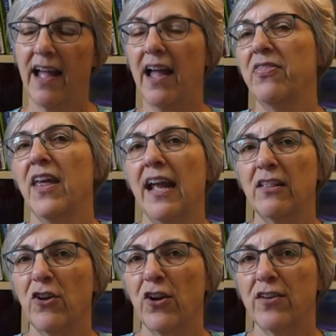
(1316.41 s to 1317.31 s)
And then I
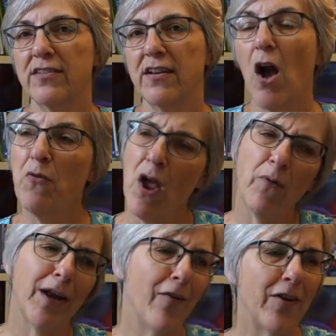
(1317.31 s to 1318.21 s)
learned, oh no,
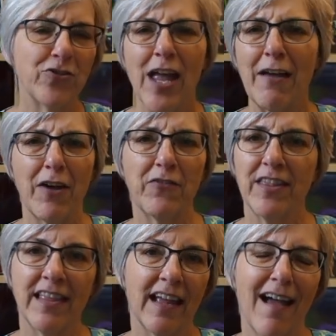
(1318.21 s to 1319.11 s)
we don't have
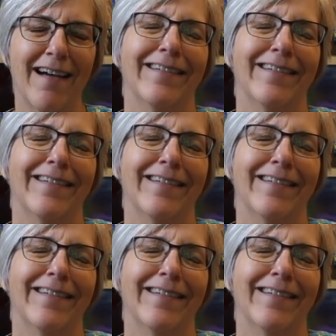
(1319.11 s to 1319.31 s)
everything.